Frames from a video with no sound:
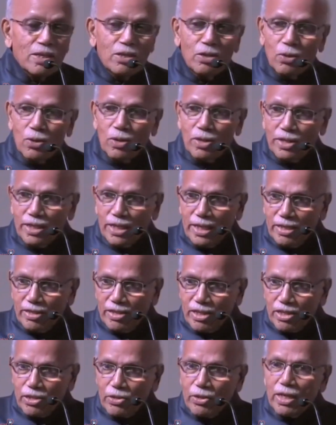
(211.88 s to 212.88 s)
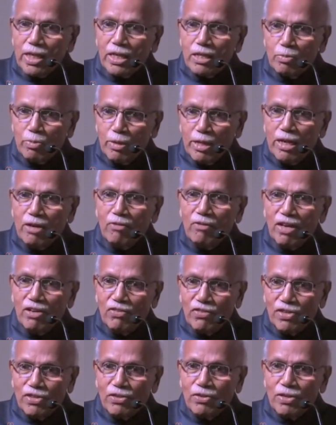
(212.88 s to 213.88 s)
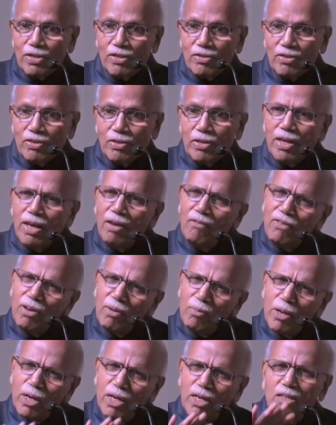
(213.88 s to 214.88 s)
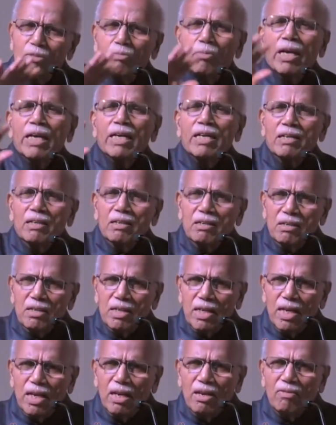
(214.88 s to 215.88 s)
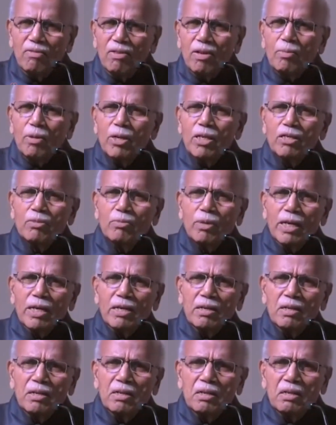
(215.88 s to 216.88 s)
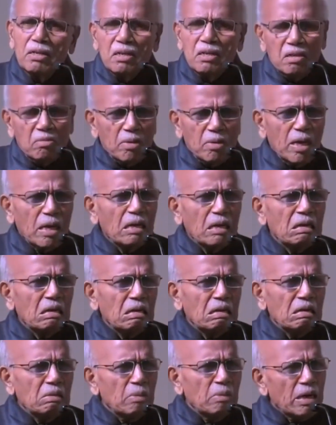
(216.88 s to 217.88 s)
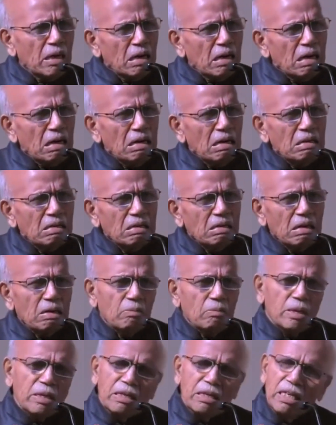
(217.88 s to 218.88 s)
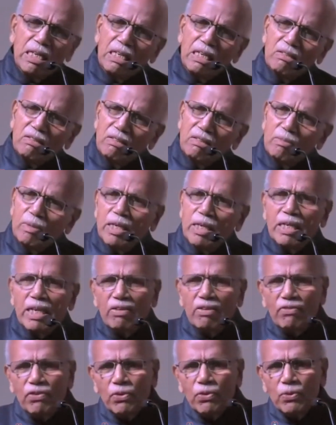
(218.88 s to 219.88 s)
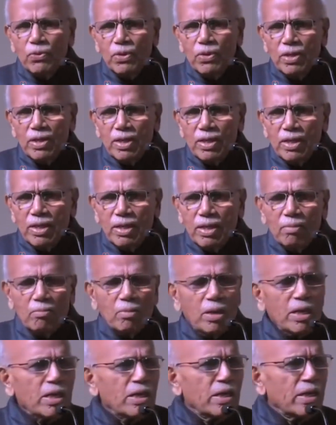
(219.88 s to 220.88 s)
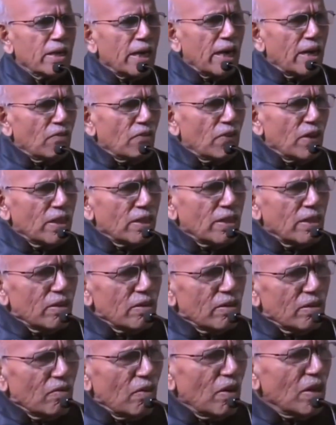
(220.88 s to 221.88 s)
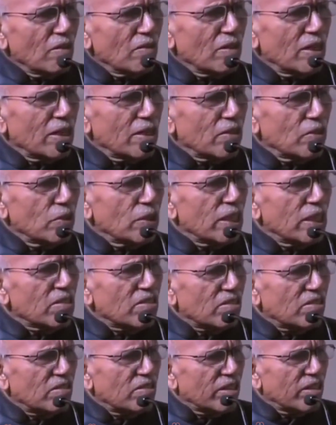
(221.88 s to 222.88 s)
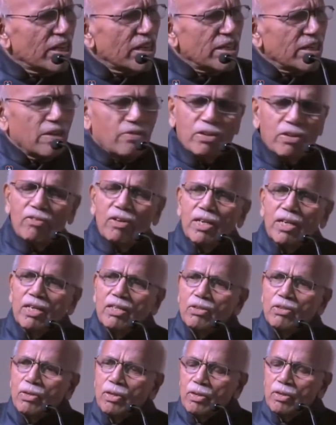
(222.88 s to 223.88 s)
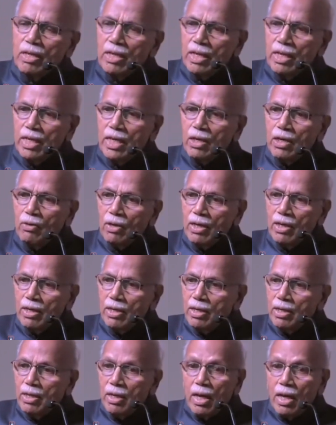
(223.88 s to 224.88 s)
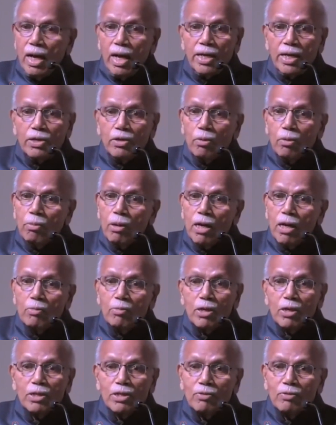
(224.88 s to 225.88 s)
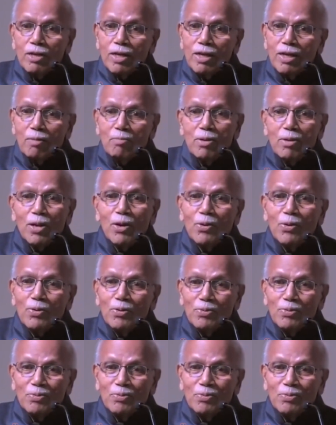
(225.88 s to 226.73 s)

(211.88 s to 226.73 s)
Don't treat just your husband and wife as yours. Everybody is mine. Everybody is mine. My uncle, my aunt, my niece, my nephew, my grandfather, whatever it is. You just treat everyone as your equal and your blood pressure will come down.